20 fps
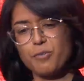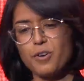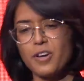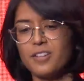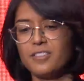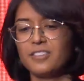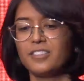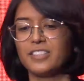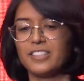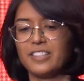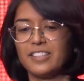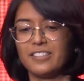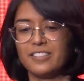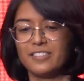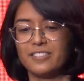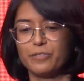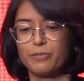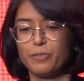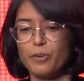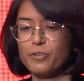one,
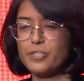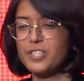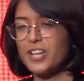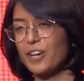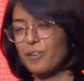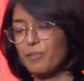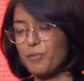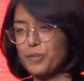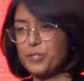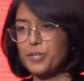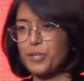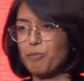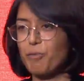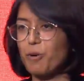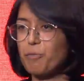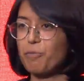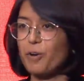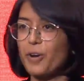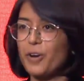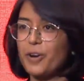food tech version
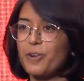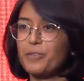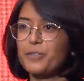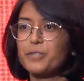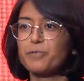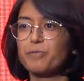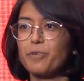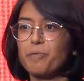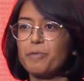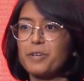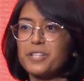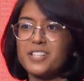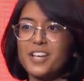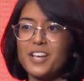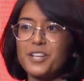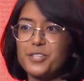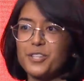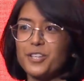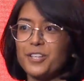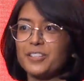1.0, is
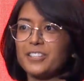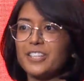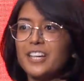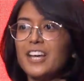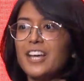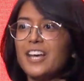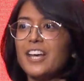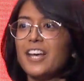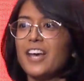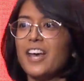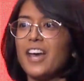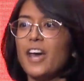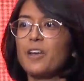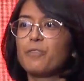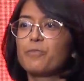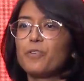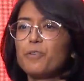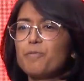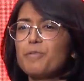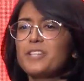fermentation.
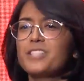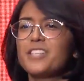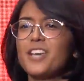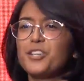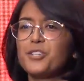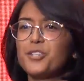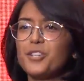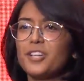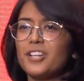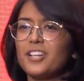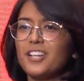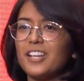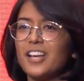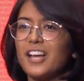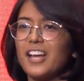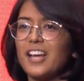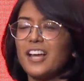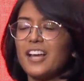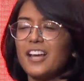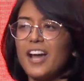And fermentation
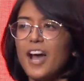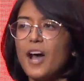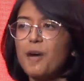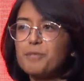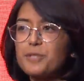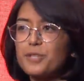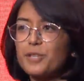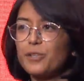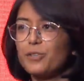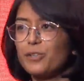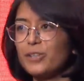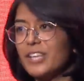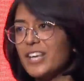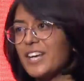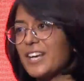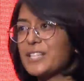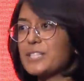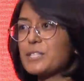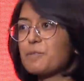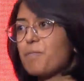absolutely
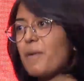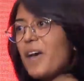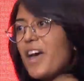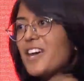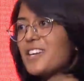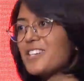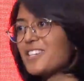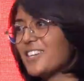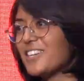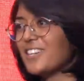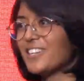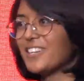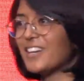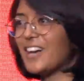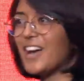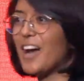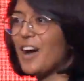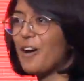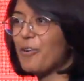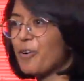expanded
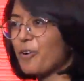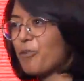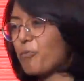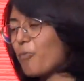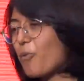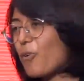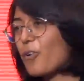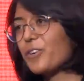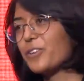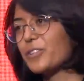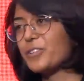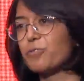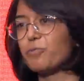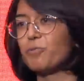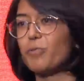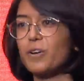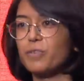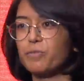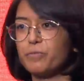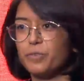our world of
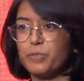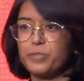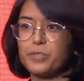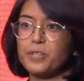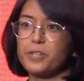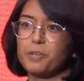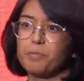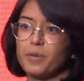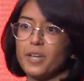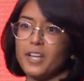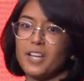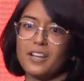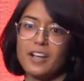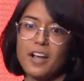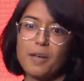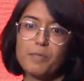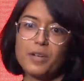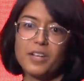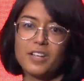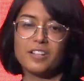what foods could be.
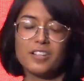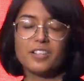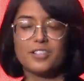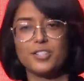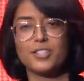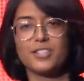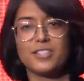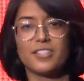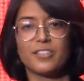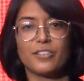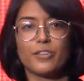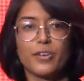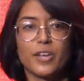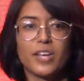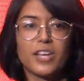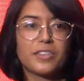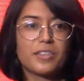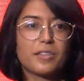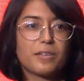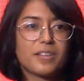I mean, just
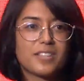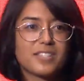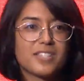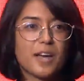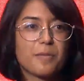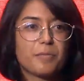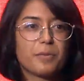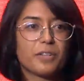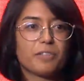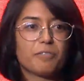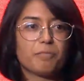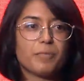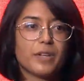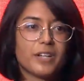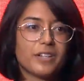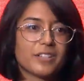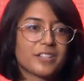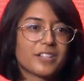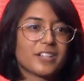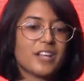looking at the example of
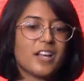milk,